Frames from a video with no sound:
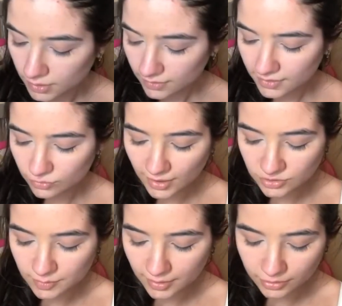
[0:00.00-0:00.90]
This would
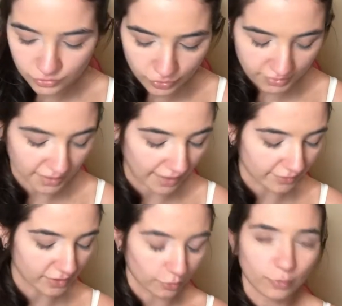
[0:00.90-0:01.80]
actually be a good trick to have
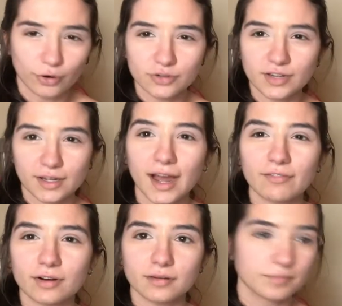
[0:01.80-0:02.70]
in their purse, like
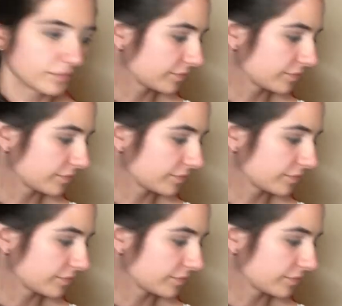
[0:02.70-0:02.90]
have a